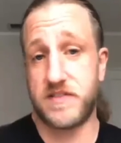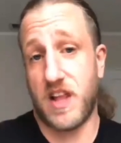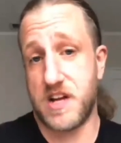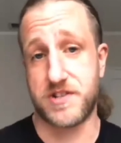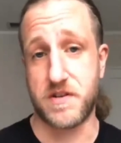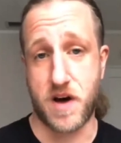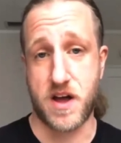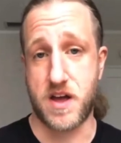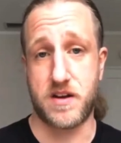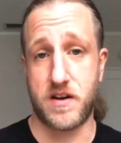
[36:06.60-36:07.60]
legend in my
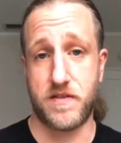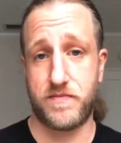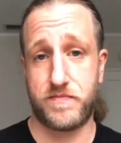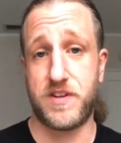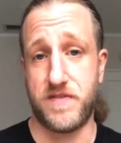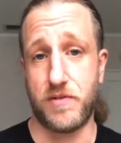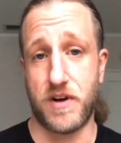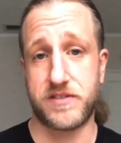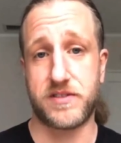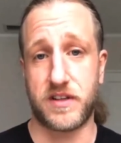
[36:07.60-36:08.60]
head of TV
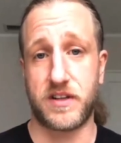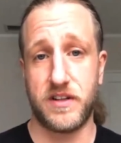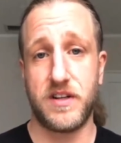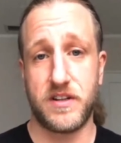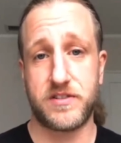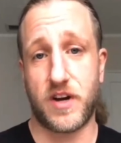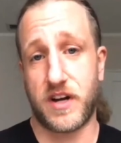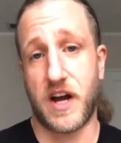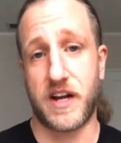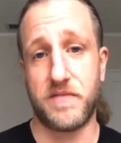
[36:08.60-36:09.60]
wrestling. So
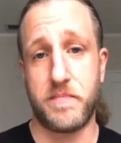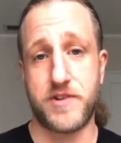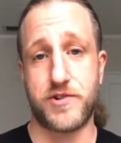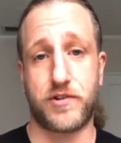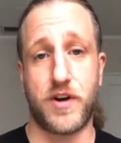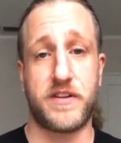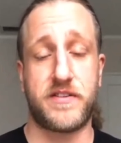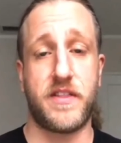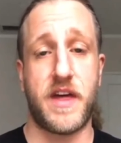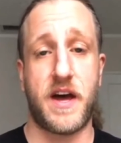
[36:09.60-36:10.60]
I give major credit
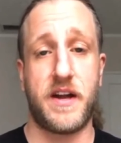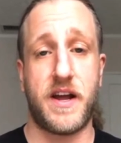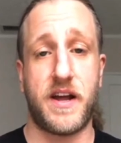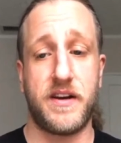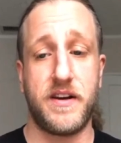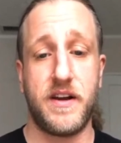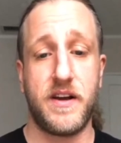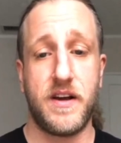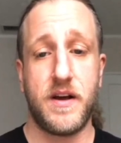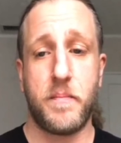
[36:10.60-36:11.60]
to that.
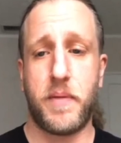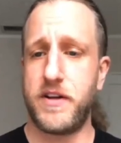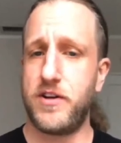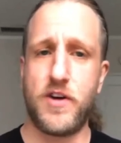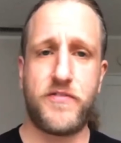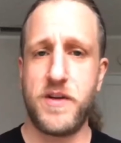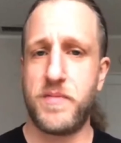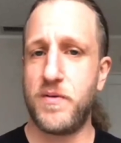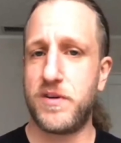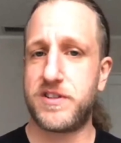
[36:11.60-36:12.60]
But if
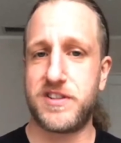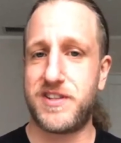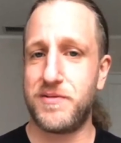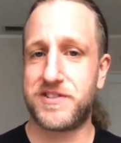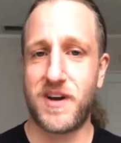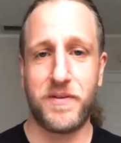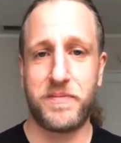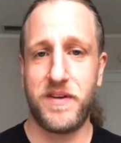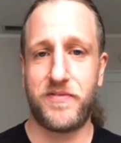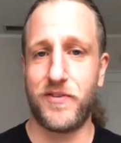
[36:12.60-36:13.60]
anybody wants to see what's up with
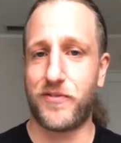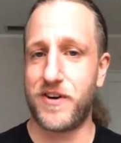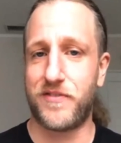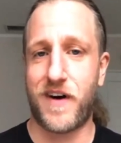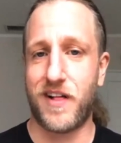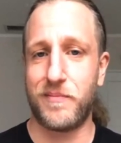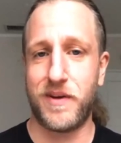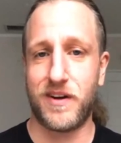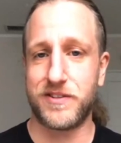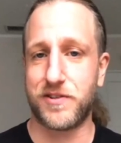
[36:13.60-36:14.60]
me, feel free to follow
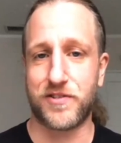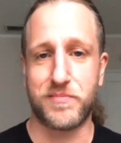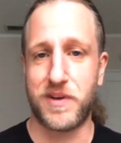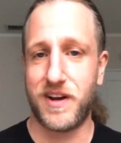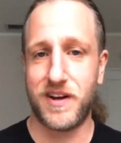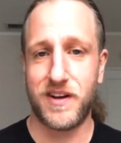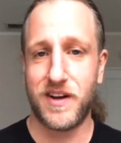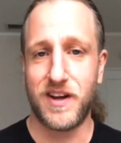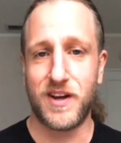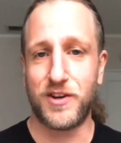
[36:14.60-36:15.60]
me on social media.
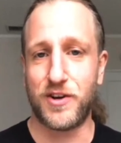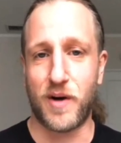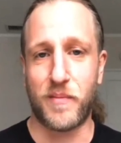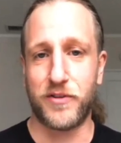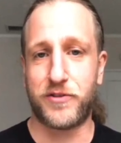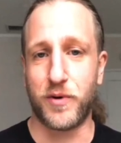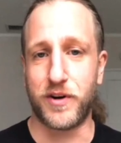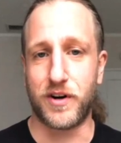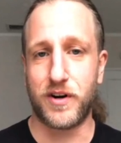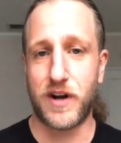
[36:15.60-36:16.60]
I'm on
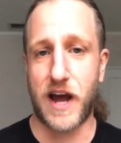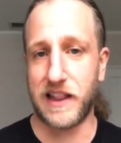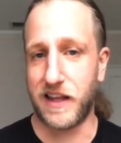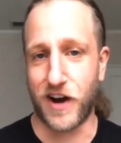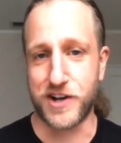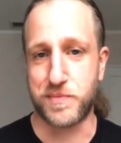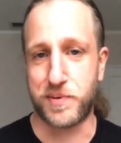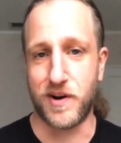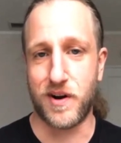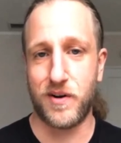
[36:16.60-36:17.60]
Twitter at Levi
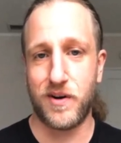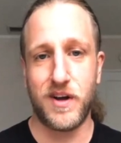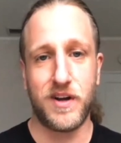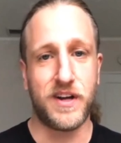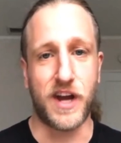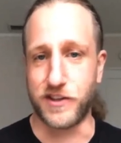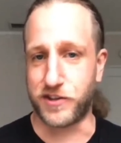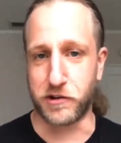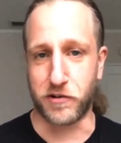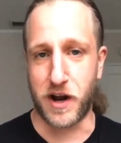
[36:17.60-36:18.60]
Shapiro,
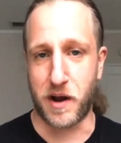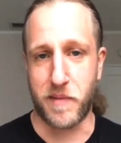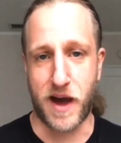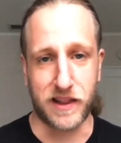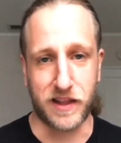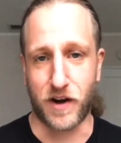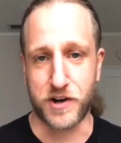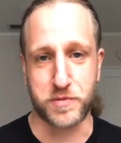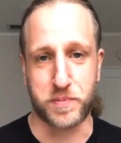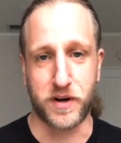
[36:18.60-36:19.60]
Instagram at Levi
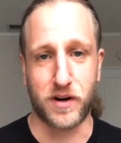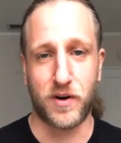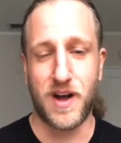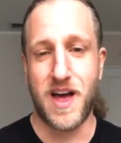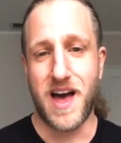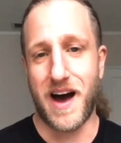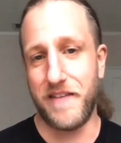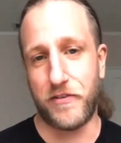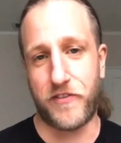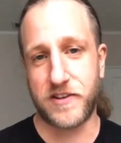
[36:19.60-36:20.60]
Shapiro. I
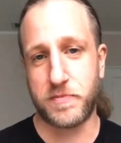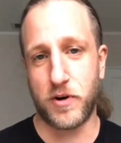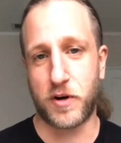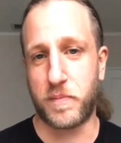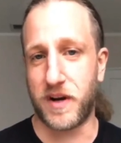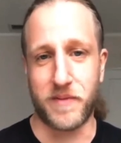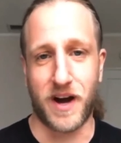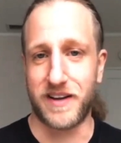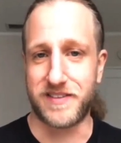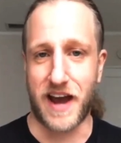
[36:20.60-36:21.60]
have a Facebook, but I'm
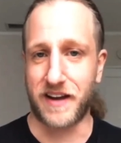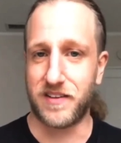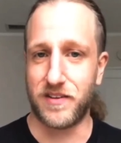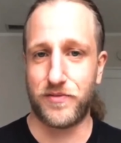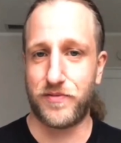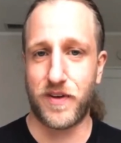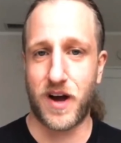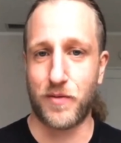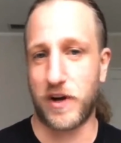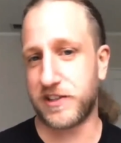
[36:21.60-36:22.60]
not as active
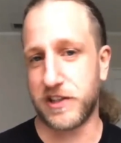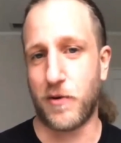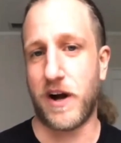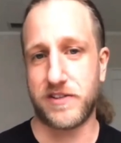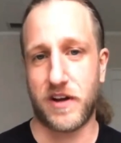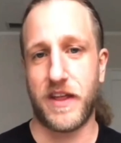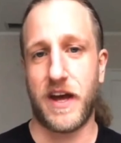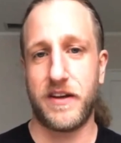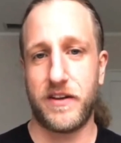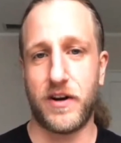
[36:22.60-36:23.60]
wrestling wise on that,